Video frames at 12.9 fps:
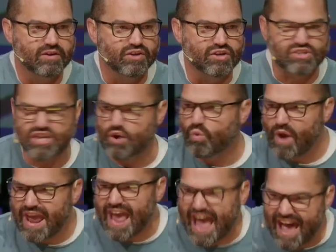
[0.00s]
You see,
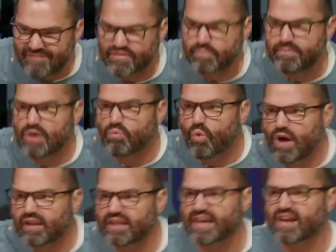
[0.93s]
we have to be
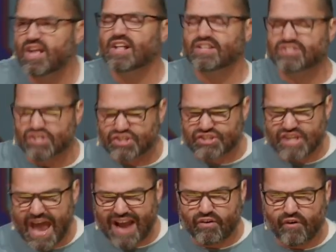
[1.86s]
willing to
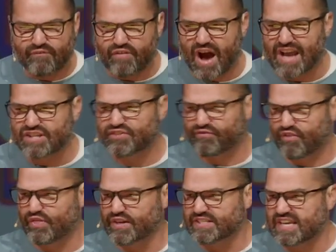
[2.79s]
sacrifice for
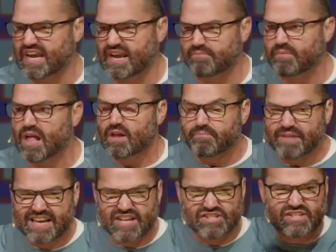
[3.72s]
the team,
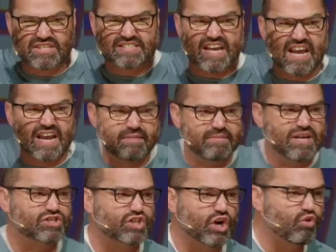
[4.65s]
because the team
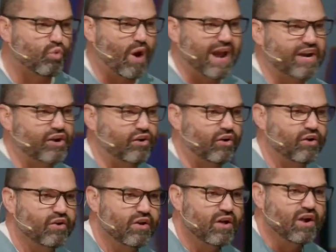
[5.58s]
is the grander.
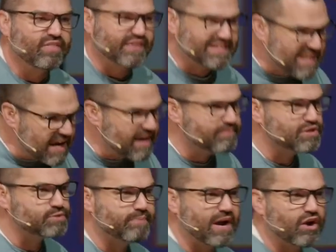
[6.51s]
The team
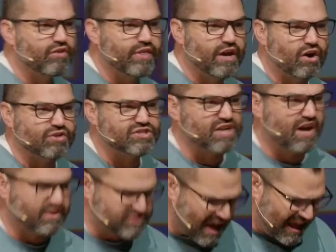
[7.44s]
is bigger than
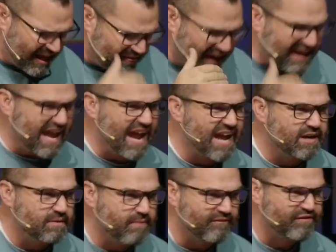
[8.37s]
ourselves. The kingdom of